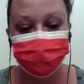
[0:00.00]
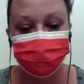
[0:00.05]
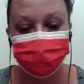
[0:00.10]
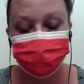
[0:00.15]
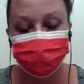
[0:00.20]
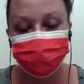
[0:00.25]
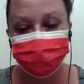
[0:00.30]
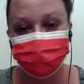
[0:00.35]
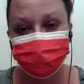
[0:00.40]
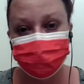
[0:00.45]
I
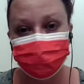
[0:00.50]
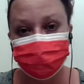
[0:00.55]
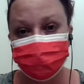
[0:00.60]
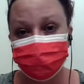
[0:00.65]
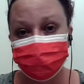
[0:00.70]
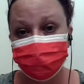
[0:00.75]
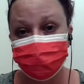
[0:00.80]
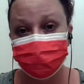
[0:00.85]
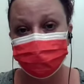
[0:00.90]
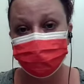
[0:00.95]
just wanted
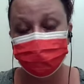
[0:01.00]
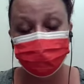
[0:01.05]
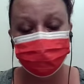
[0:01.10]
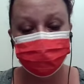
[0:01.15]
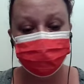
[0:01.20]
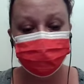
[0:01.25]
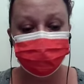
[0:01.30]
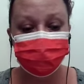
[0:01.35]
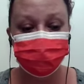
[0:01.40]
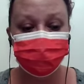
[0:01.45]
to give you
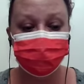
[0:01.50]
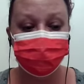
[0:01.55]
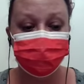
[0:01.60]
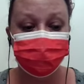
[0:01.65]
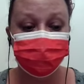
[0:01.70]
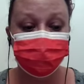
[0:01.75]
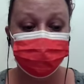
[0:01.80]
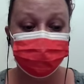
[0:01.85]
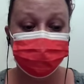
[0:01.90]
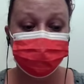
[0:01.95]
guys just a little
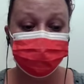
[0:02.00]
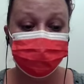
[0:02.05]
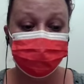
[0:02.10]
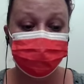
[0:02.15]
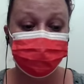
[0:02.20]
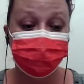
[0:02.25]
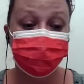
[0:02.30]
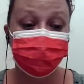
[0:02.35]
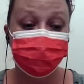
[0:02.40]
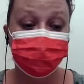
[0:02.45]
bit of an
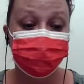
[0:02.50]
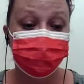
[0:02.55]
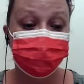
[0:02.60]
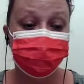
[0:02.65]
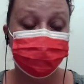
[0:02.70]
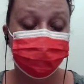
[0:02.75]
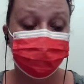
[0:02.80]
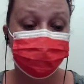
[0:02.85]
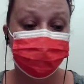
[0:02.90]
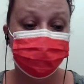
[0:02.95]
idea as
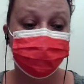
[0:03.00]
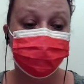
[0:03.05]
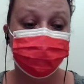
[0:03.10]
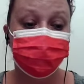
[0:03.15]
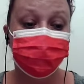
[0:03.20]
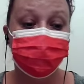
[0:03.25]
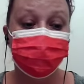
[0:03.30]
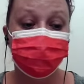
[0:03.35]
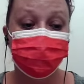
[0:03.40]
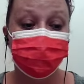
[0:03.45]
to what's going
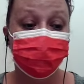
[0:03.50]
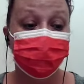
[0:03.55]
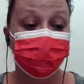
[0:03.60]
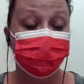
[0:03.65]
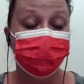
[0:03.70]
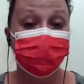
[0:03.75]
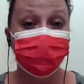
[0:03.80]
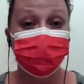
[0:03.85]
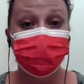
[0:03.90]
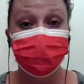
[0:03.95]
on
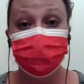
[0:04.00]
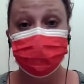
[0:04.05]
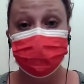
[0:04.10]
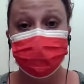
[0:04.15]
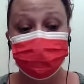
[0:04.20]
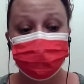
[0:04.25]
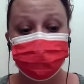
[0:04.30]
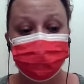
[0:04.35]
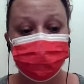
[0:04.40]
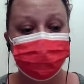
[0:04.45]

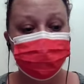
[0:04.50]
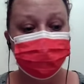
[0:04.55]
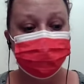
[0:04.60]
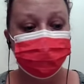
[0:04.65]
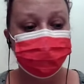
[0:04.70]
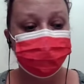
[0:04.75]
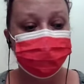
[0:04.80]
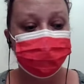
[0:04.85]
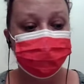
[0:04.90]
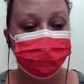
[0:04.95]
in my life
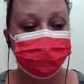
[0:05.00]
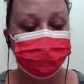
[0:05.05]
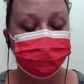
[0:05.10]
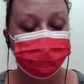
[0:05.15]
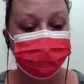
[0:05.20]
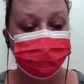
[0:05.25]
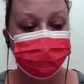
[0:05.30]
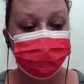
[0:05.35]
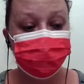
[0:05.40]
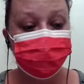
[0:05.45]
behind the
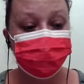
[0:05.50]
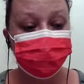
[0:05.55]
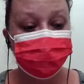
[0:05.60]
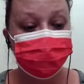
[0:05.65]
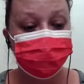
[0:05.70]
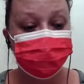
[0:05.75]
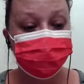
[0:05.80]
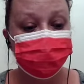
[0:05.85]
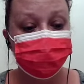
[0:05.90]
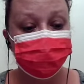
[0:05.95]

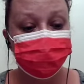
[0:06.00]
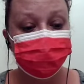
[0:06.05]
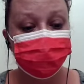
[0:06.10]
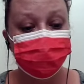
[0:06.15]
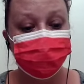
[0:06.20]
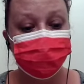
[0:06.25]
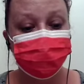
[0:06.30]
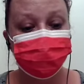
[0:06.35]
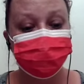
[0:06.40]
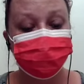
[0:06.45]
scenes.
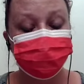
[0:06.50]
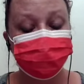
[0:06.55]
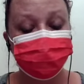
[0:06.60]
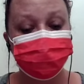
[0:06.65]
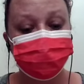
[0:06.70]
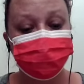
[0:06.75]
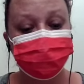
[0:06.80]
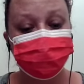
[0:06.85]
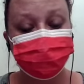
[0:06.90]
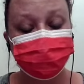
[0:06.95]

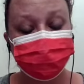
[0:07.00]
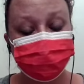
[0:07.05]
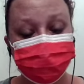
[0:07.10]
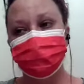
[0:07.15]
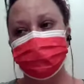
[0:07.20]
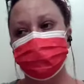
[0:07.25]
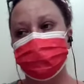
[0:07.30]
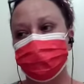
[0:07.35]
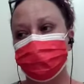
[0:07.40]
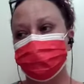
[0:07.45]
It's
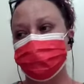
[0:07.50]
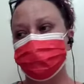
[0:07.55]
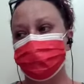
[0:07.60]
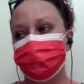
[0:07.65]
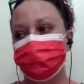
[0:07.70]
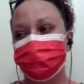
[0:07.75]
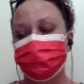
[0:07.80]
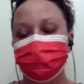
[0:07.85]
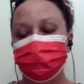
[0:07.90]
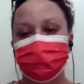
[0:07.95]
been kind of
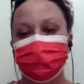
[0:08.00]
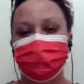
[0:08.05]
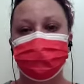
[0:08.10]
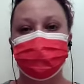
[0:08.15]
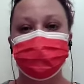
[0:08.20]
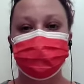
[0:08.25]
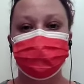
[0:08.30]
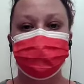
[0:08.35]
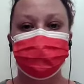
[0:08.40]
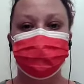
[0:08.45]

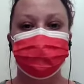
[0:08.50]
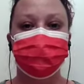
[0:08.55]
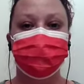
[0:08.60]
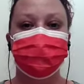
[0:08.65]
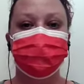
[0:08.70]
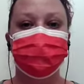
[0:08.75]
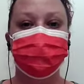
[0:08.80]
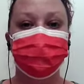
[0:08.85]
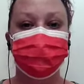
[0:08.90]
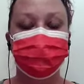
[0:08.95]
complicated to
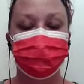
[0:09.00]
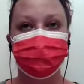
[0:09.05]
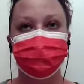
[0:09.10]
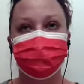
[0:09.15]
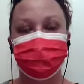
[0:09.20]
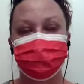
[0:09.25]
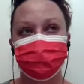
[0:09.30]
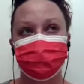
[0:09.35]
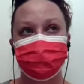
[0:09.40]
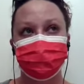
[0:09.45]
even
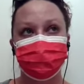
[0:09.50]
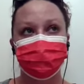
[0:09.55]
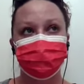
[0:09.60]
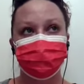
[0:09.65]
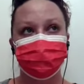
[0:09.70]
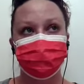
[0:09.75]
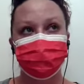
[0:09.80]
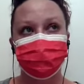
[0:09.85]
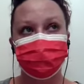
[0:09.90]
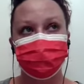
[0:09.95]
for the
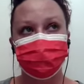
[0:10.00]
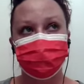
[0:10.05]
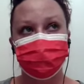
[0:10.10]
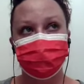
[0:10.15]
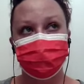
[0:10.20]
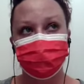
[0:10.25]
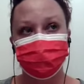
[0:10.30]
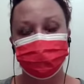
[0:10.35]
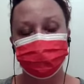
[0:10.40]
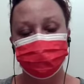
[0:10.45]
doctors to
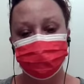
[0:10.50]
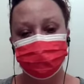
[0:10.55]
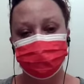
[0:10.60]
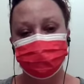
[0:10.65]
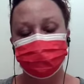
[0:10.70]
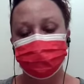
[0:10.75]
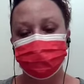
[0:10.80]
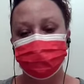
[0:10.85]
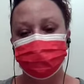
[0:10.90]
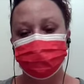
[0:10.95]
understand what's
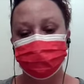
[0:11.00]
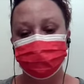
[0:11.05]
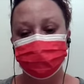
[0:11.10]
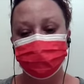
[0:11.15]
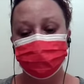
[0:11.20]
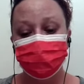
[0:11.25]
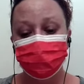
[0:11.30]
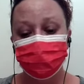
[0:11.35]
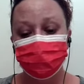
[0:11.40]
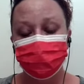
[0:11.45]
happening, but
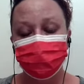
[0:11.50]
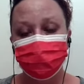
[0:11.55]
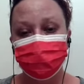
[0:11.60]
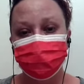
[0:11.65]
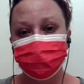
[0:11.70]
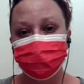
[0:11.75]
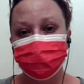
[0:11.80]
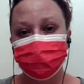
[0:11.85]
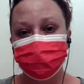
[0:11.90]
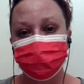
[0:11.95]
you know,
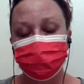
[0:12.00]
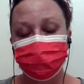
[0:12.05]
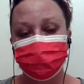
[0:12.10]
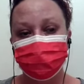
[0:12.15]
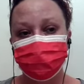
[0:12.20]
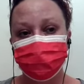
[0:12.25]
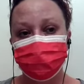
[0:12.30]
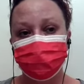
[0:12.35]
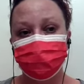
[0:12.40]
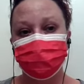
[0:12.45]
I have
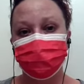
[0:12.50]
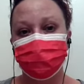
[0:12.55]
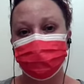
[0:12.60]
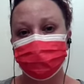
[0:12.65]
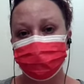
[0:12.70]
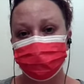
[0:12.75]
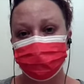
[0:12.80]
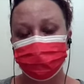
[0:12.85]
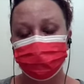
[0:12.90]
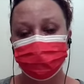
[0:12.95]
trouble
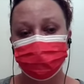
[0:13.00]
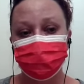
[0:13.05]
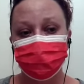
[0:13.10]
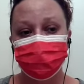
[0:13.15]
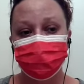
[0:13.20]
walking.